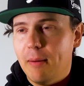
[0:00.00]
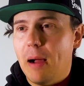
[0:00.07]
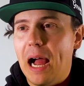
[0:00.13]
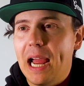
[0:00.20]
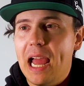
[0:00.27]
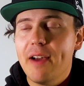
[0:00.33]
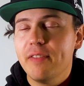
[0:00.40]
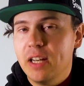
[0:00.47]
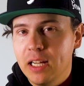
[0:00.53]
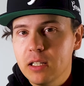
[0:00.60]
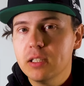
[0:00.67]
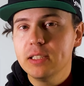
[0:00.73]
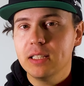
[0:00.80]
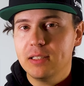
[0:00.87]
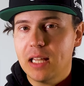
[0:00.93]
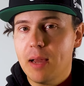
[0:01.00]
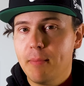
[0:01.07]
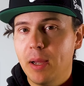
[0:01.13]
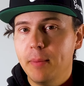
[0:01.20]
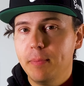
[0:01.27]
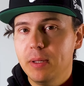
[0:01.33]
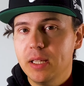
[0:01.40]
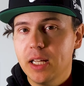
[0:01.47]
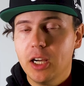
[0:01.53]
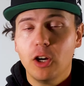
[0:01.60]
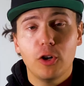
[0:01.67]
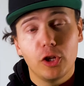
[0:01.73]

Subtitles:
I have an inkling that that might be there.